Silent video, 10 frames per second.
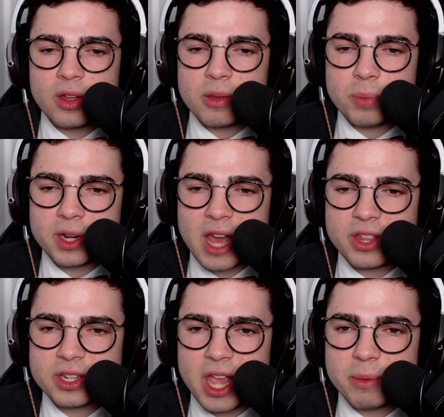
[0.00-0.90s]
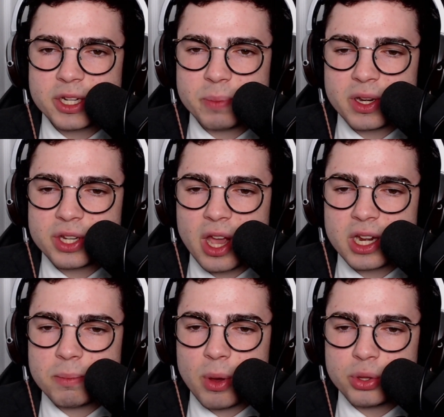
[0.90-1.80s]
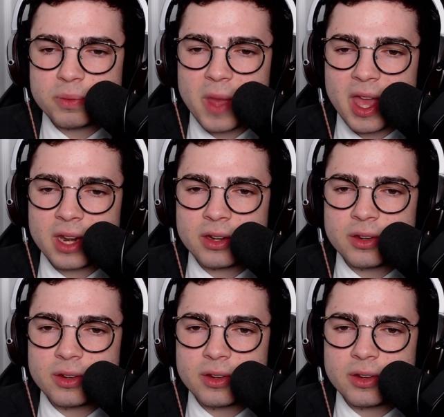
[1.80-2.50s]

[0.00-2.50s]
But now the damage has been done to both men.